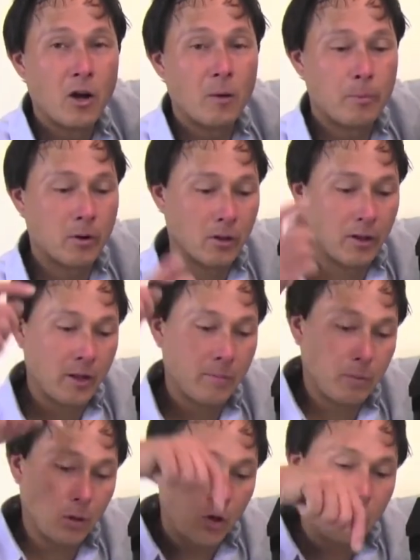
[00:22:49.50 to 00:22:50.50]
I'll put a
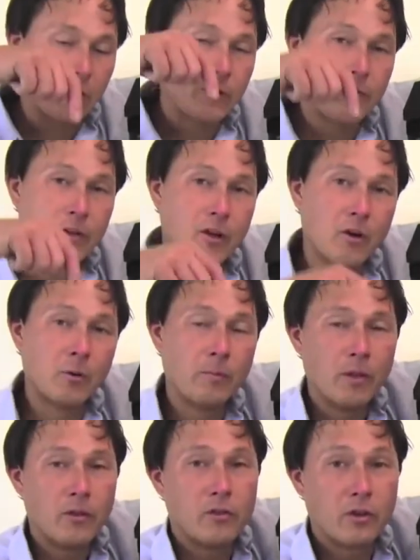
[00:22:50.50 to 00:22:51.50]
link below this
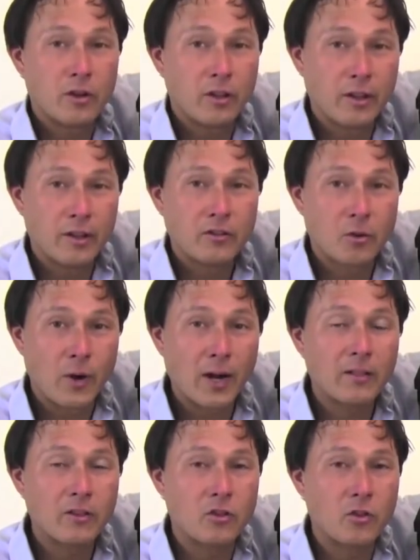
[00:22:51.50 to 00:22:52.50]
video so you can link
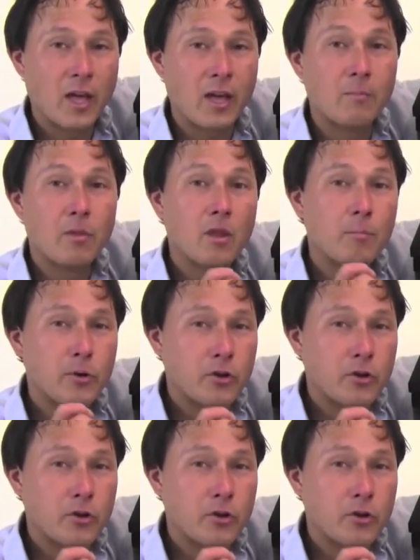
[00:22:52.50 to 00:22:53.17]
directly to that.